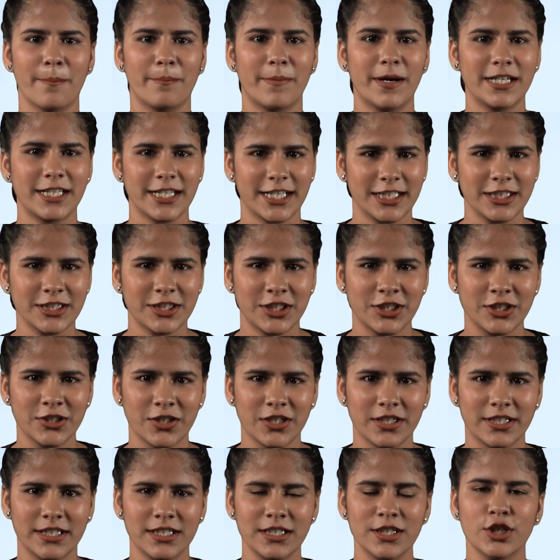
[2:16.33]
But in
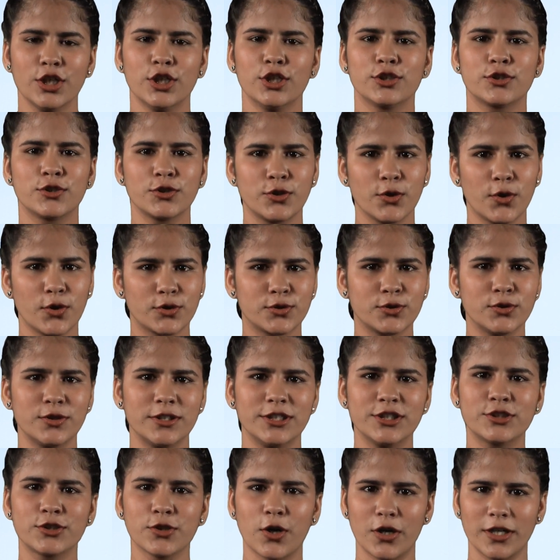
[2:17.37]
theory,
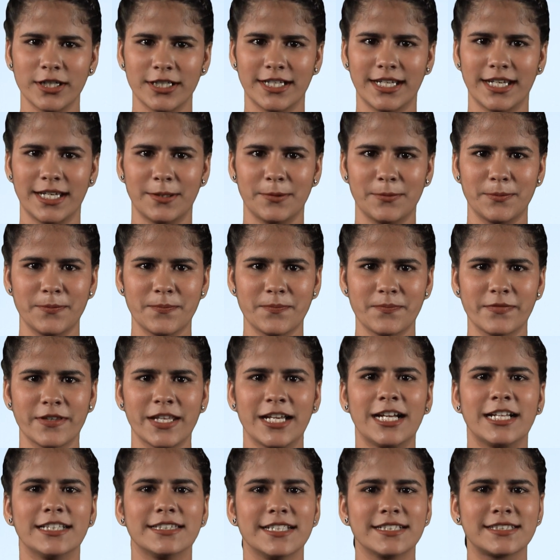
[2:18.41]
Sudoku is not a game.
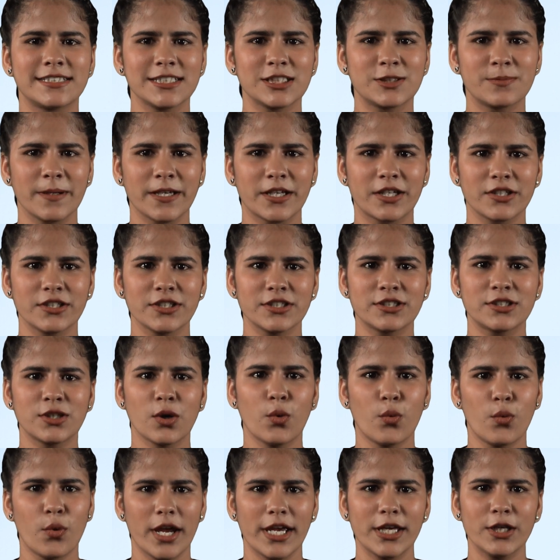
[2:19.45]
This is because
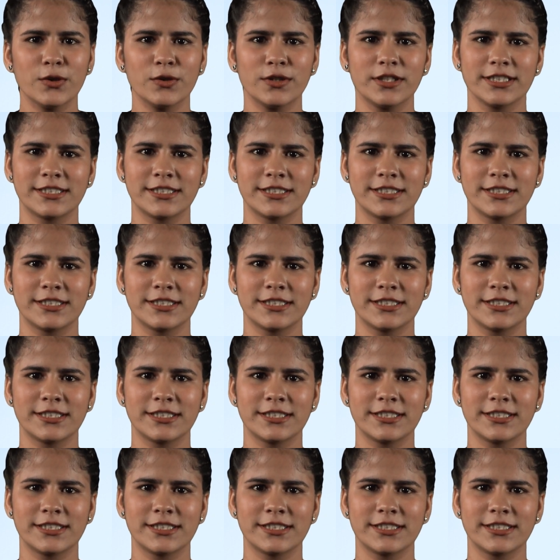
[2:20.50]
the way you